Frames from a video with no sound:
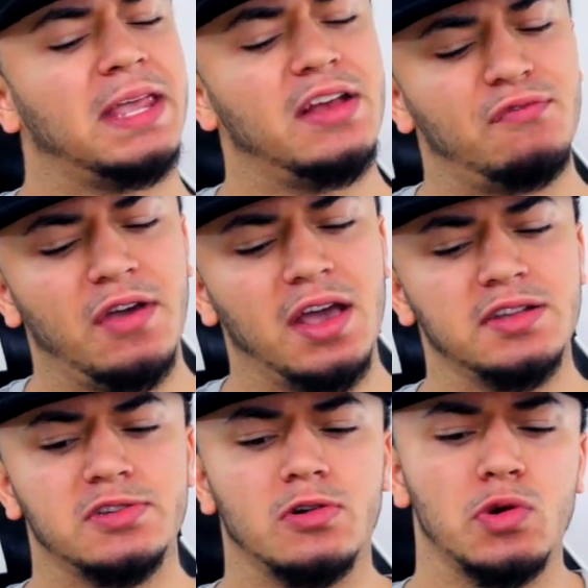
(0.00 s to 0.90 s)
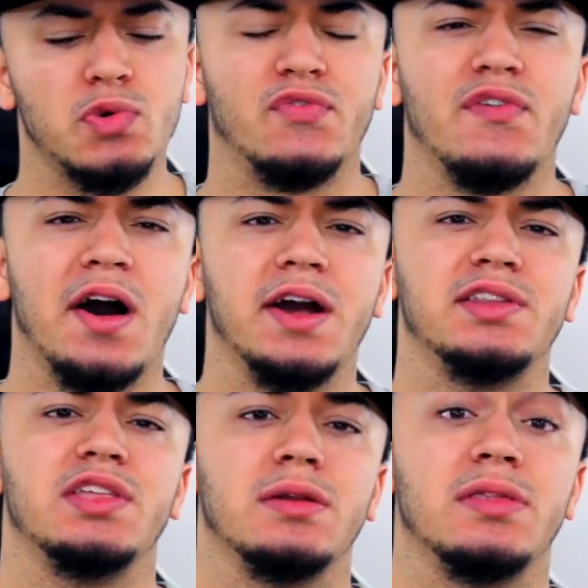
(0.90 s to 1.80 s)
advanced or
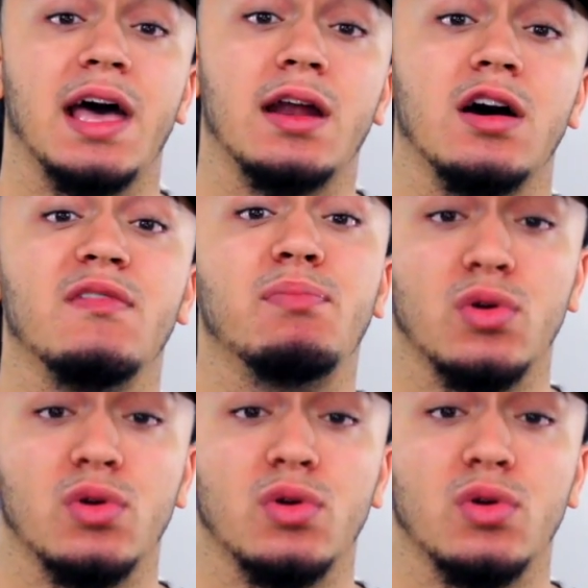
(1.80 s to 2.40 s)
refined than that of